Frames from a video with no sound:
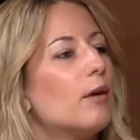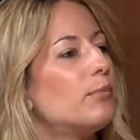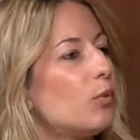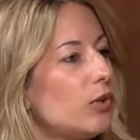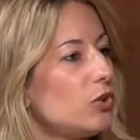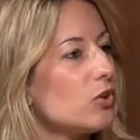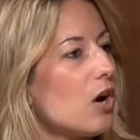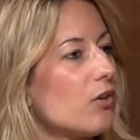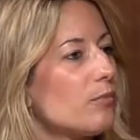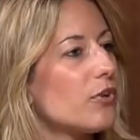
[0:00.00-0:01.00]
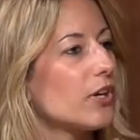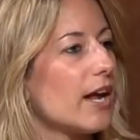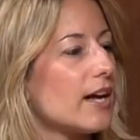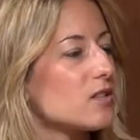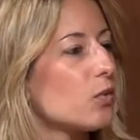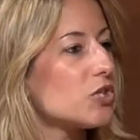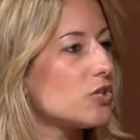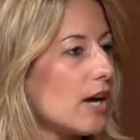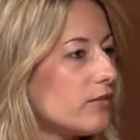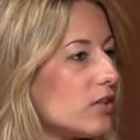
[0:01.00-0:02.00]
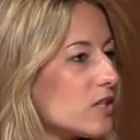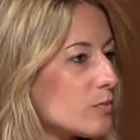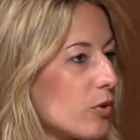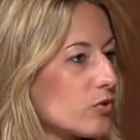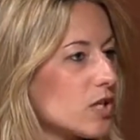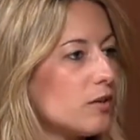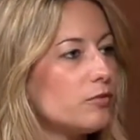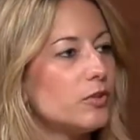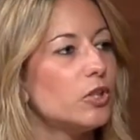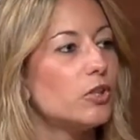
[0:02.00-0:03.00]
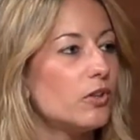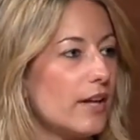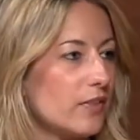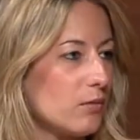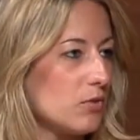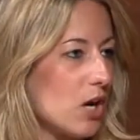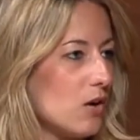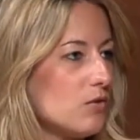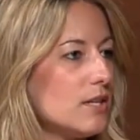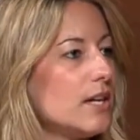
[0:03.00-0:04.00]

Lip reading: But when you call them, they're going to ask what you have to dispose of. You'll let them know.